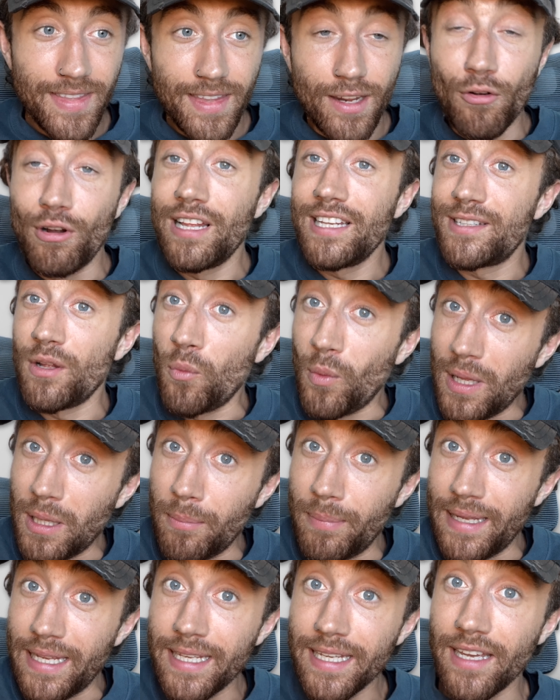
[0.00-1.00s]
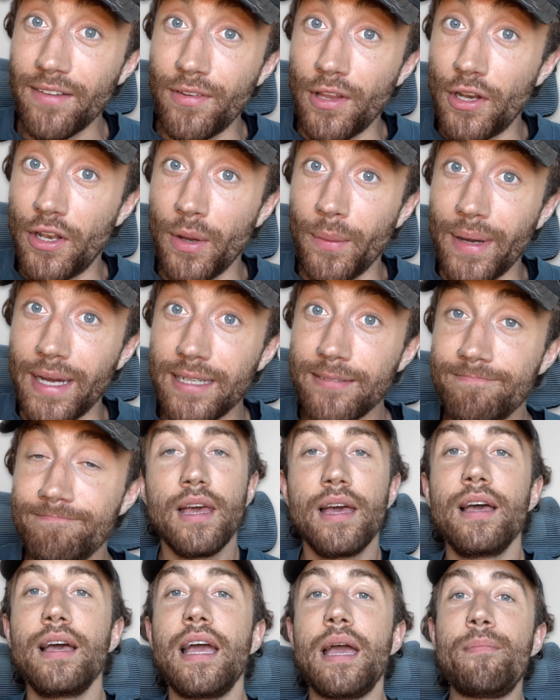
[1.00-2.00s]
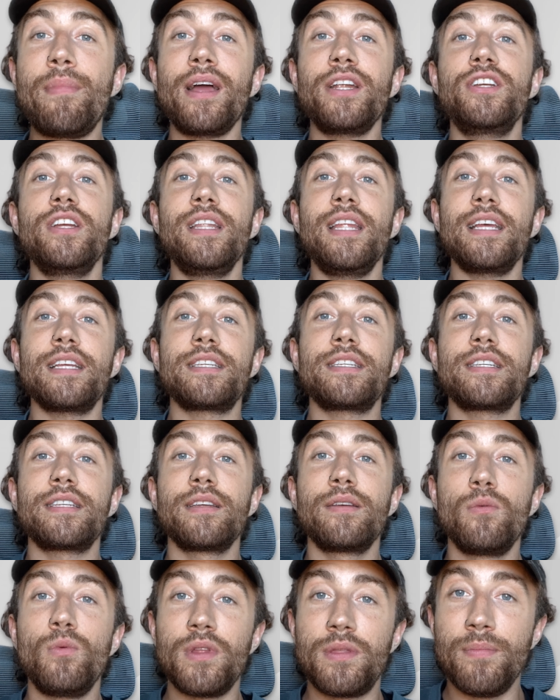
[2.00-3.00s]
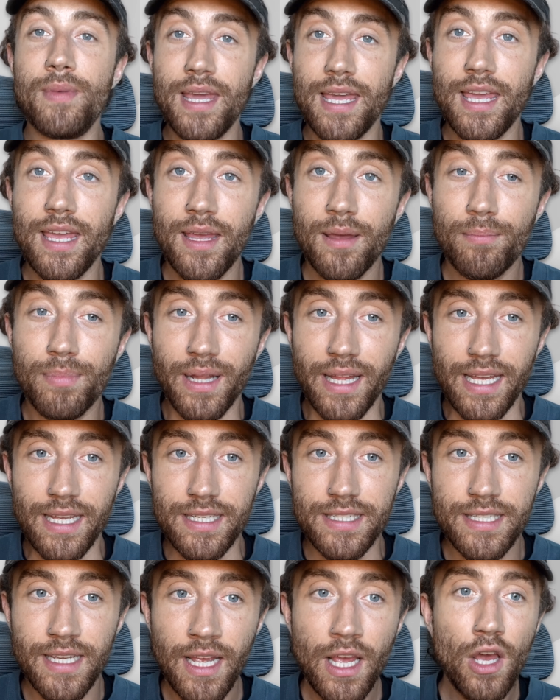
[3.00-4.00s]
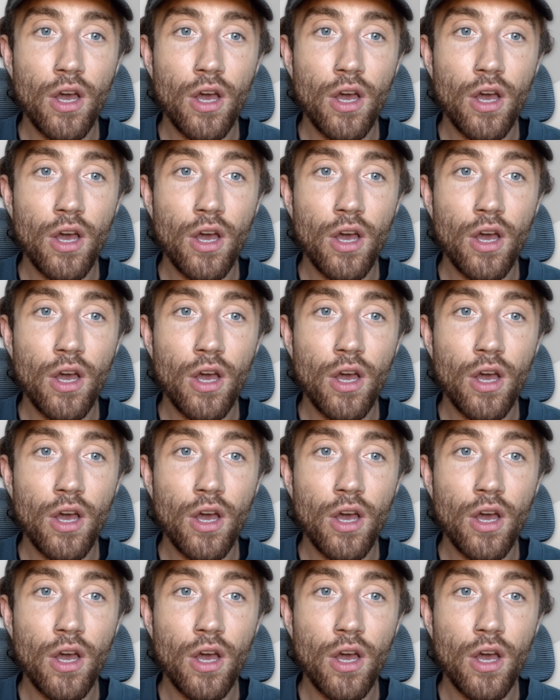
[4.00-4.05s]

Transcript: Or at least it will be if you do it. Imagine this with me, please.